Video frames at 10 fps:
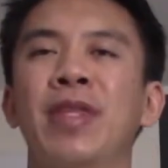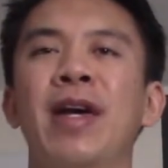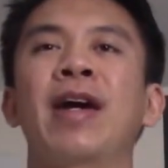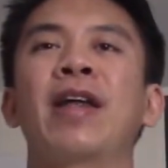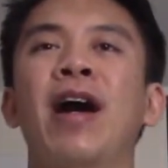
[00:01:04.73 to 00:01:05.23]

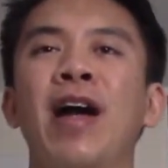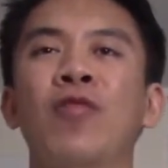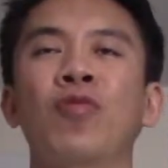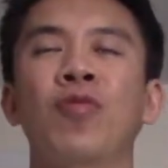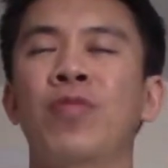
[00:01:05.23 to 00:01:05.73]
that I
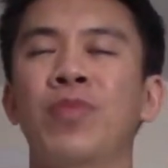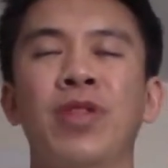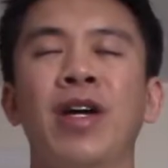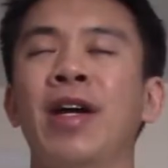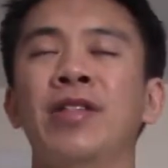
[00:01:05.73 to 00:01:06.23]

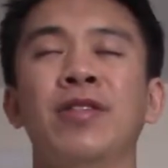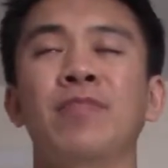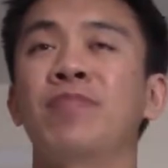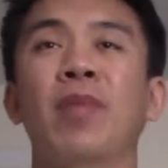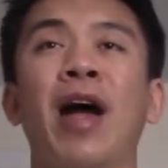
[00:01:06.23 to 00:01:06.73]

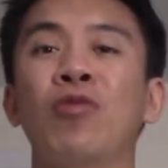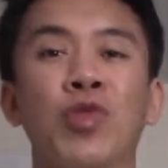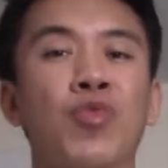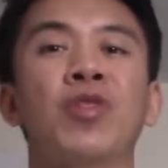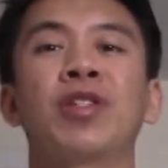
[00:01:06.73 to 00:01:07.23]

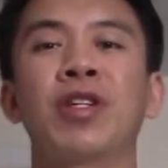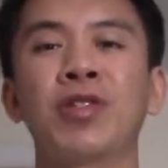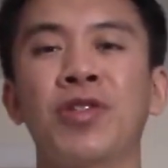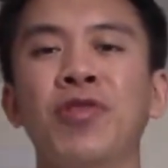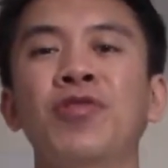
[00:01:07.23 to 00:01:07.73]
was really
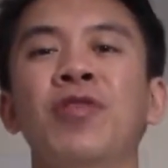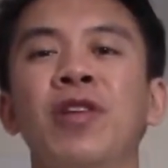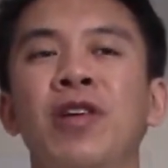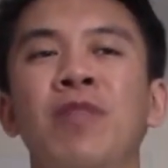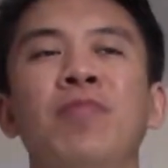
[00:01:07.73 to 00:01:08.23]
into,
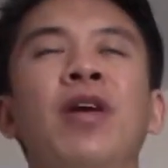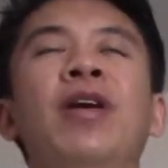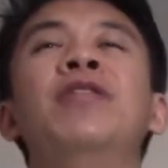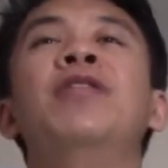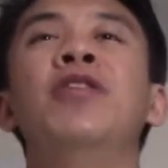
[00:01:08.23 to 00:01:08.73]

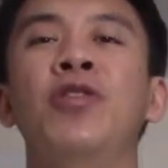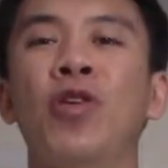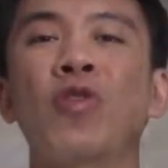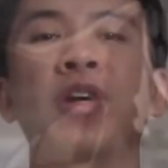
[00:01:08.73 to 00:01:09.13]
but No